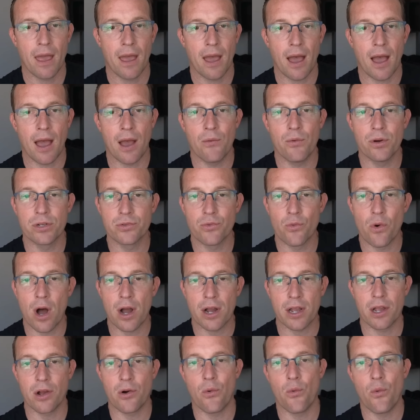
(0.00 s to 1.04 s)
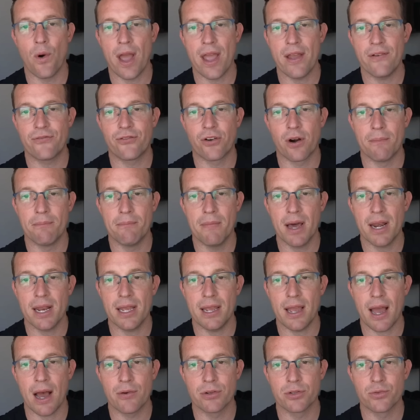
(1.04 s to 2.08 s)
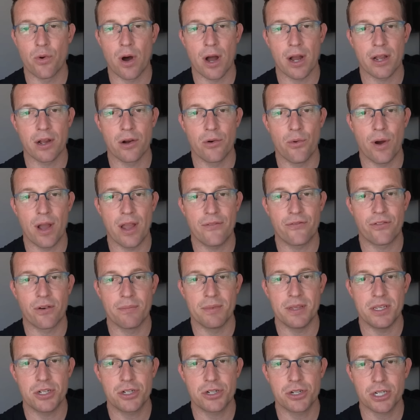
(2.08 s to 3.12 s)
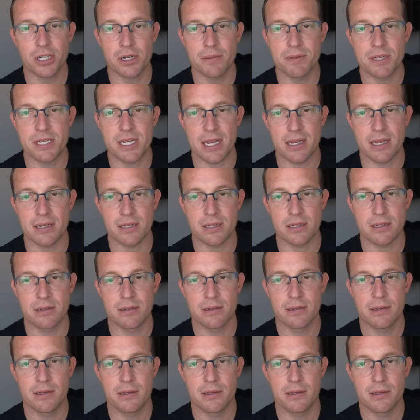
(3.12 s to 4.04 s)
I wasn't walking away from money. I was walking away from the circumstances.